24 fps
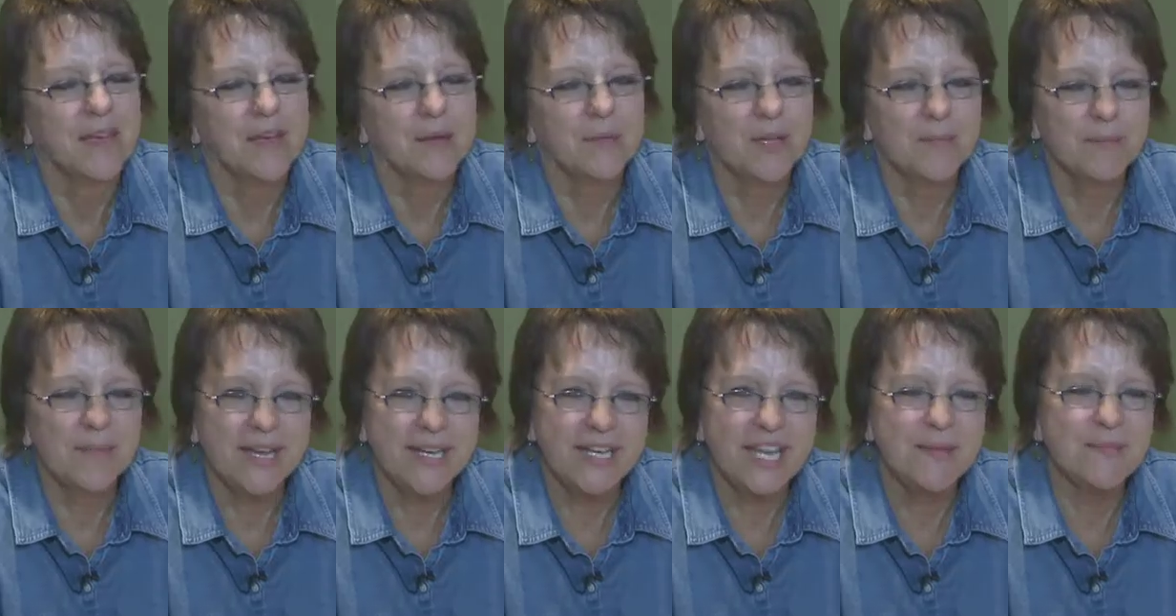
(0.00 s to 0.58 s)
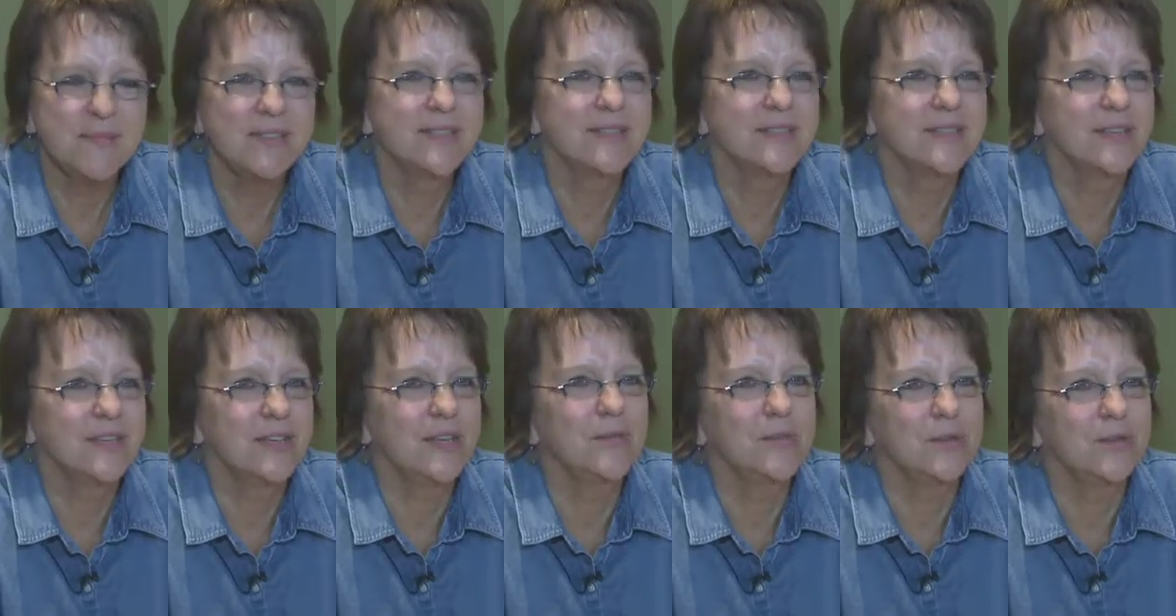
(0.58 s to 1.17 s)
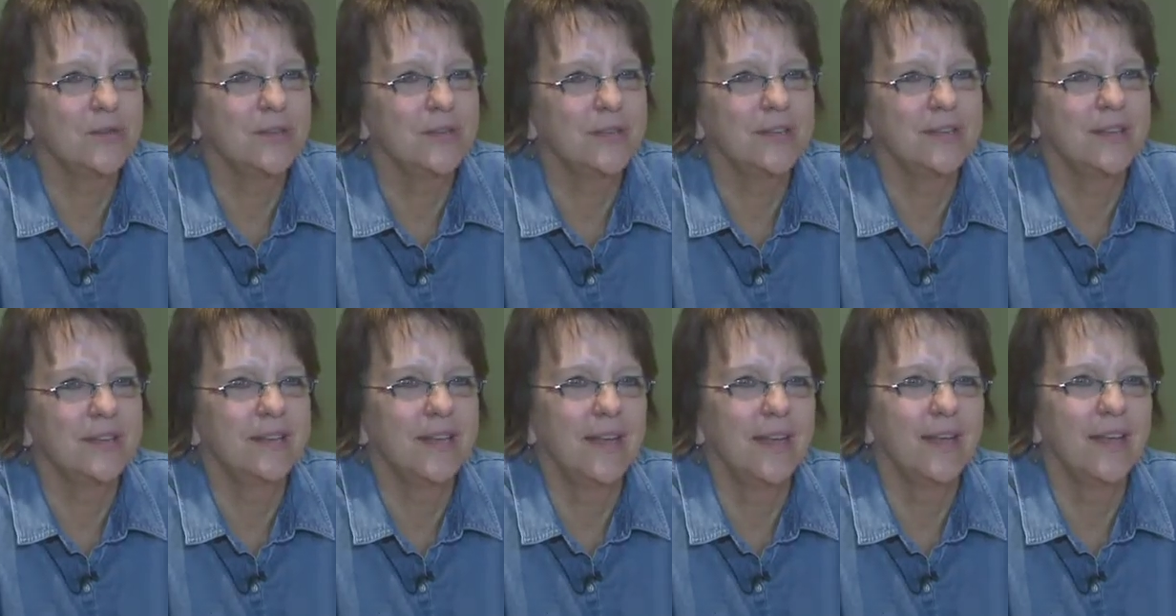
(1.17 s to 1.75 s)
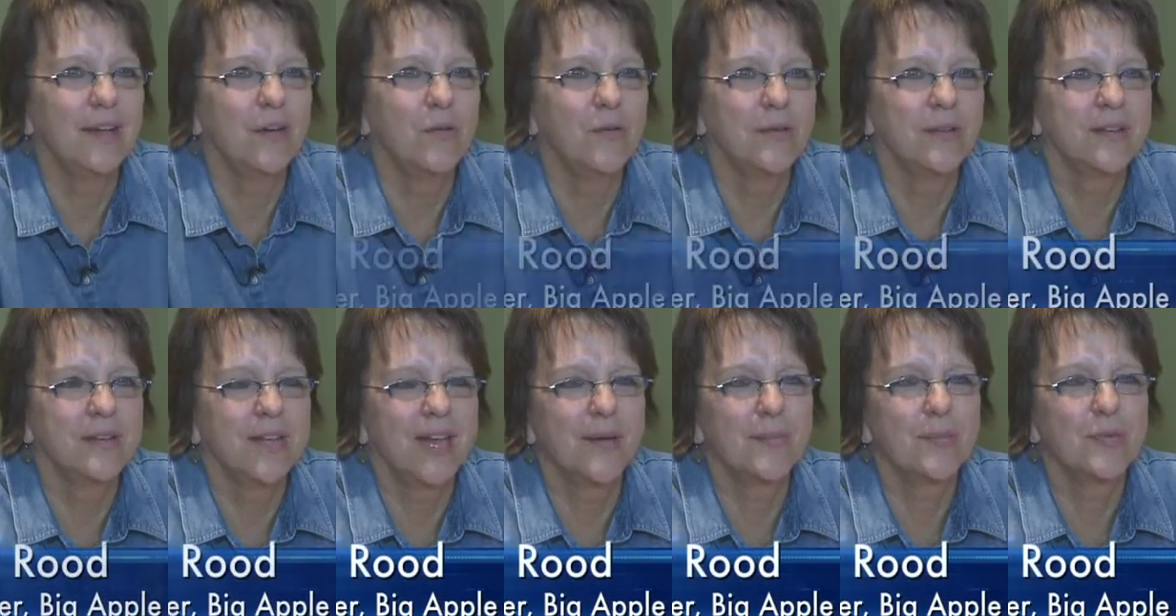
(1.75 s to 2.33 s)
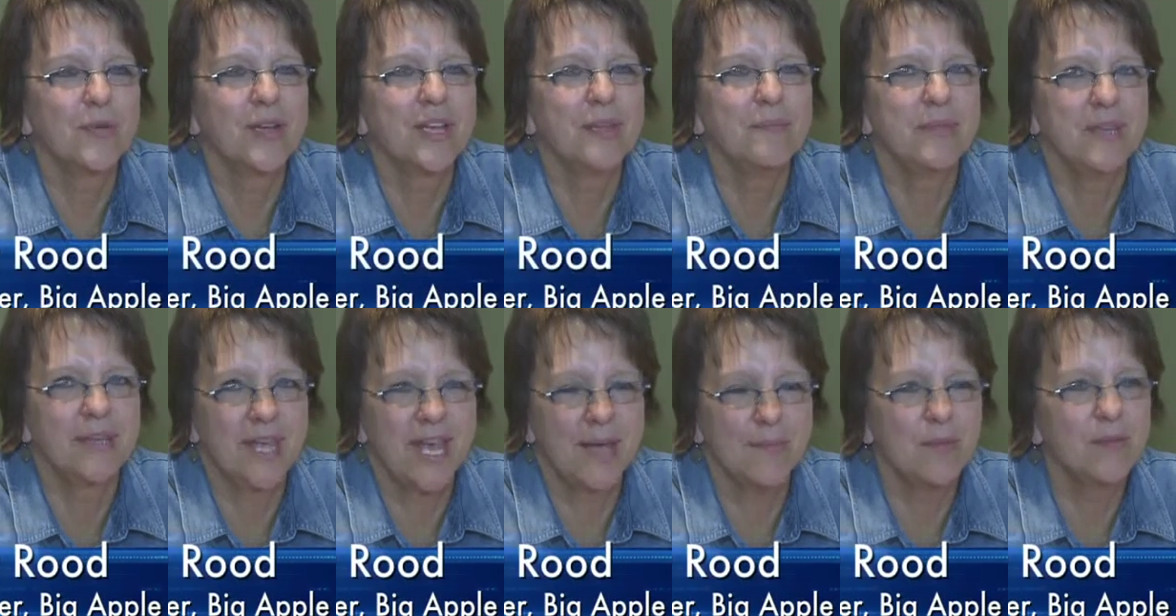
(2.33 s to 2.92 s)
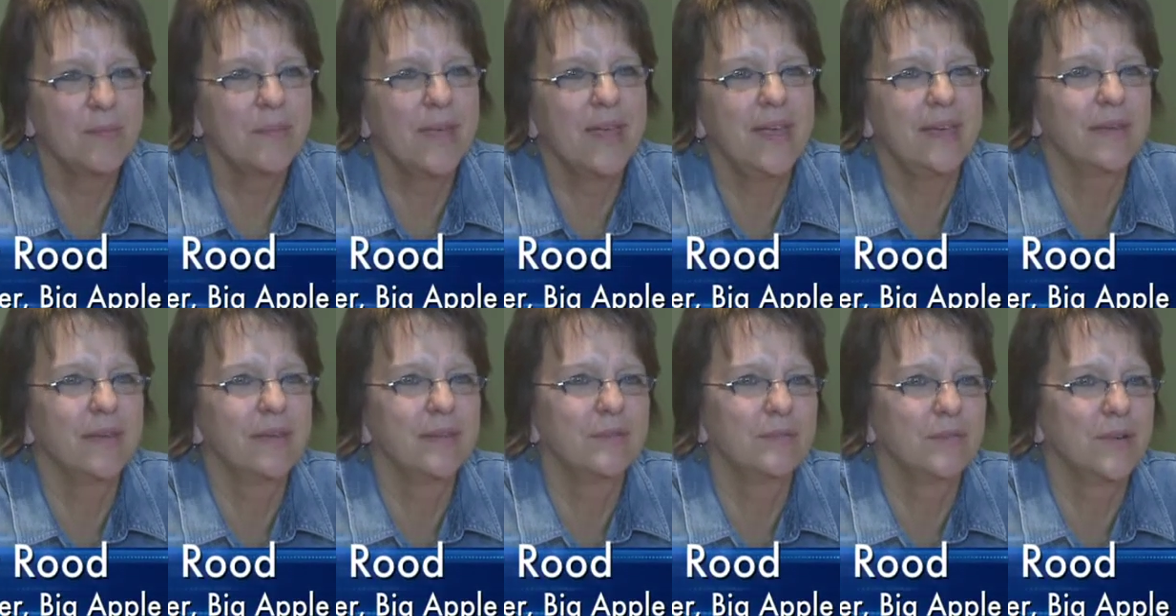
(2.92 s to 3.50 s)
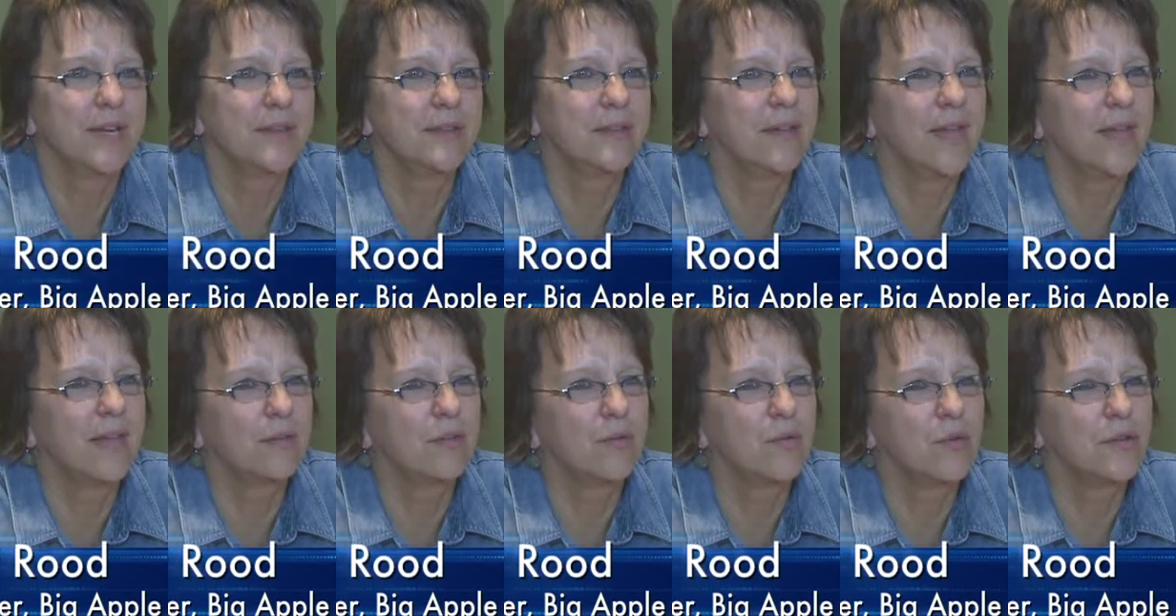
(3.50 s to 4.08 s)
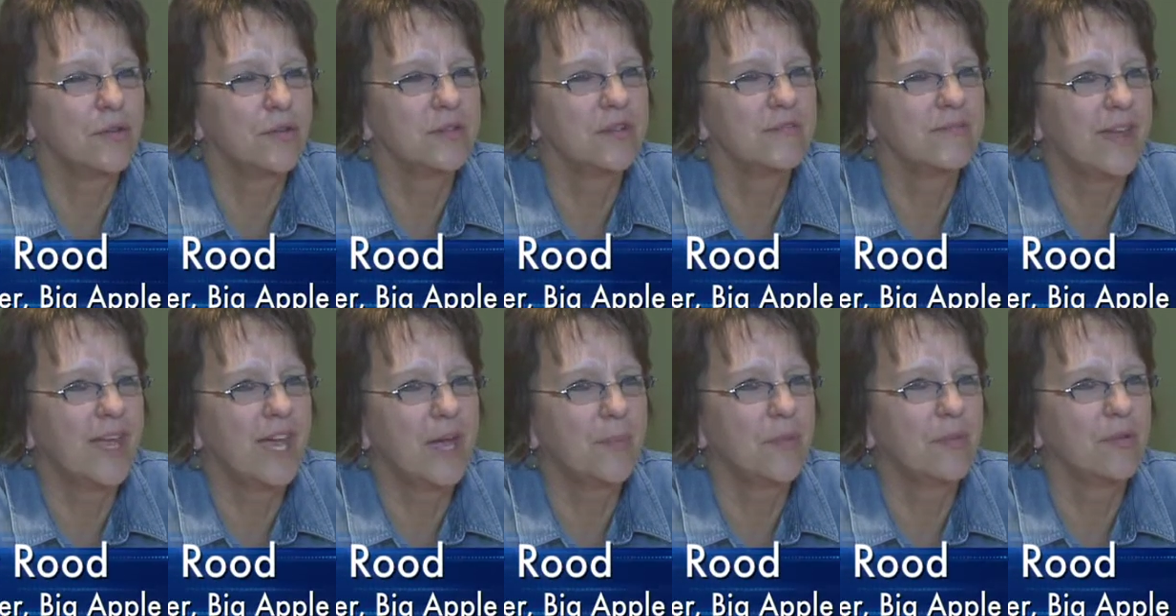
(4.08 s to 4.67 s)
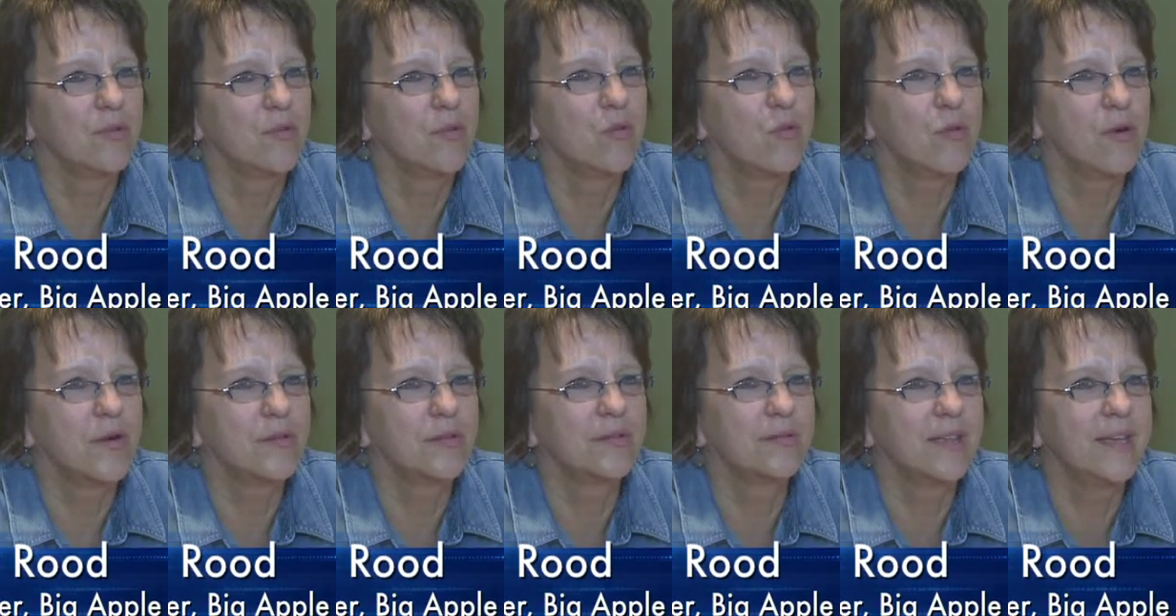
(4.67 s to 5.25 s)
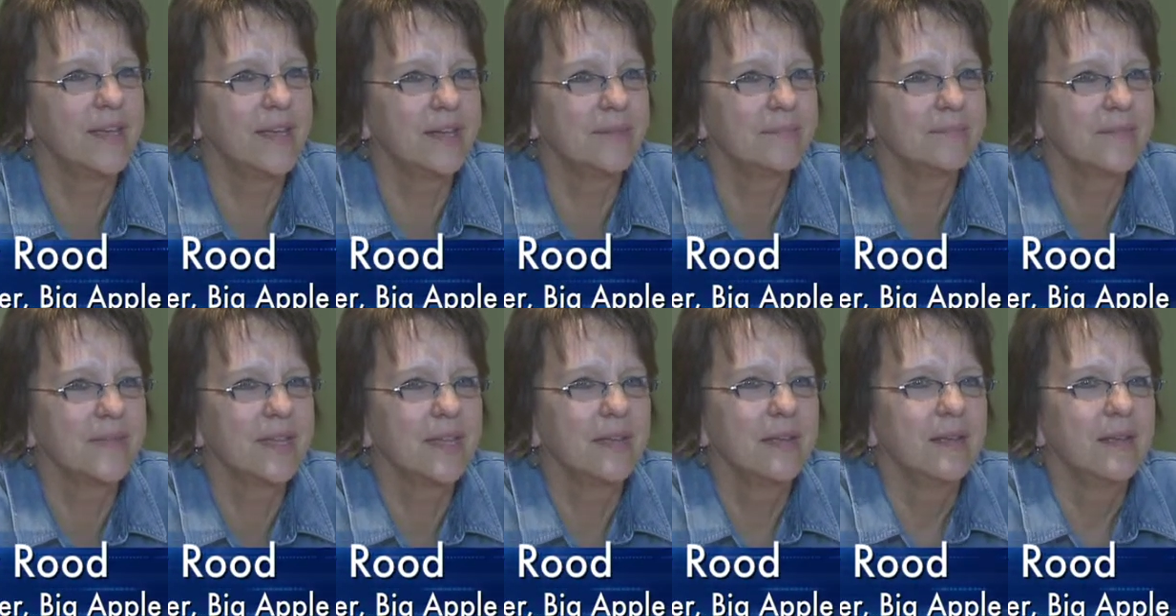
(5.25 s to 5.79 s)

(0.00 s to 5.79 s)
Well, my name is Cindy Rood, and I own and operate Big Apple Bagel. We're on the corner of Apple and Quarterline.